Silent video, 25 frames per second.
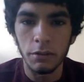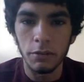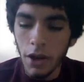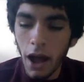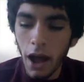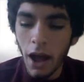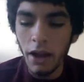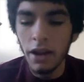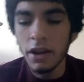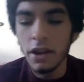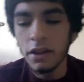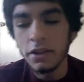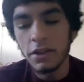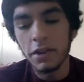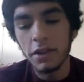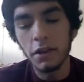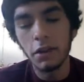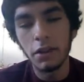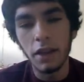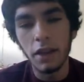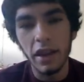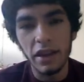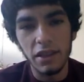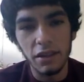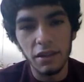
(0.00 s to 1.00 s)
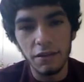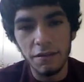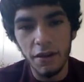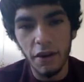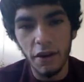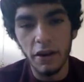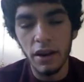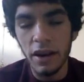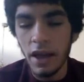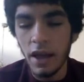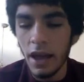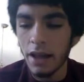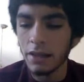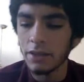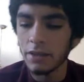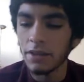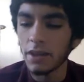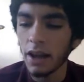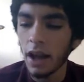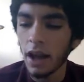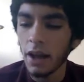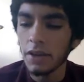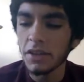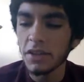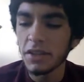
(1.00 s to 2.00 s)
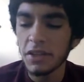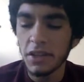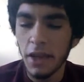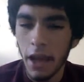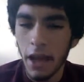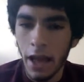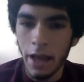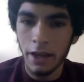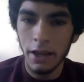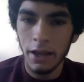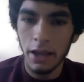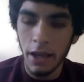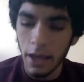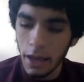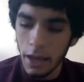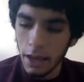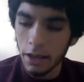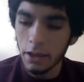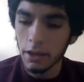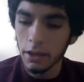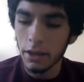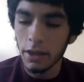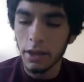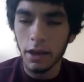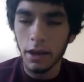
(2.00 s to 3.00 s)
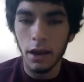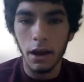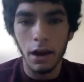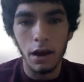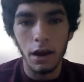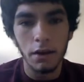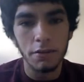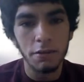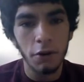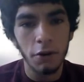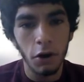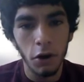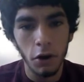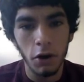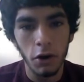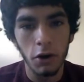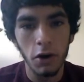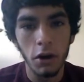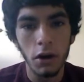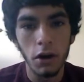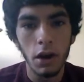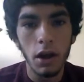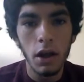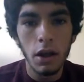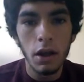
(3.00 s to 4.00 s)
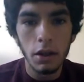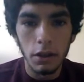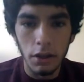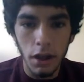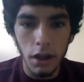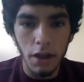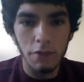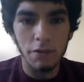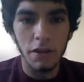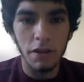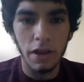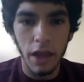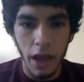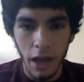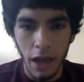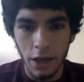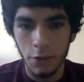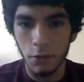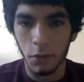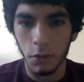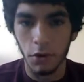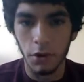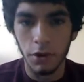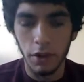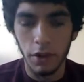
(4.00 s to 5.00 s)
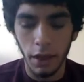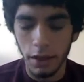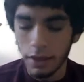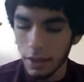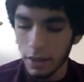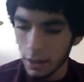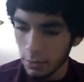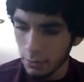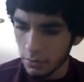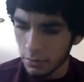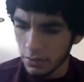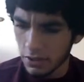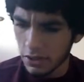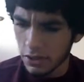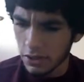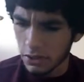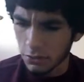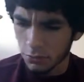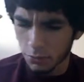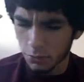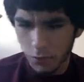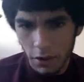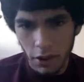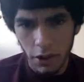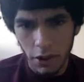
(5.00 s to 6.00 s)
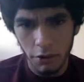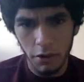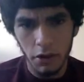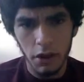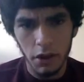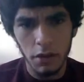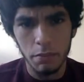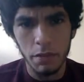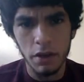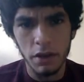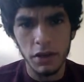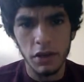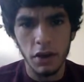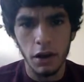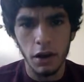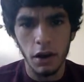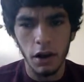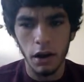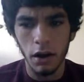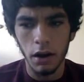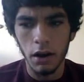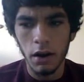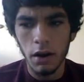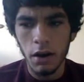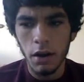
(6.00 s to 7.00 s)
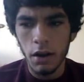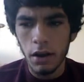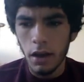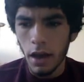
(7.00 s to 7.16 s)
Not until, like, the very end did I see any inkling of her loving Edward. Like, it was really, really bizarre.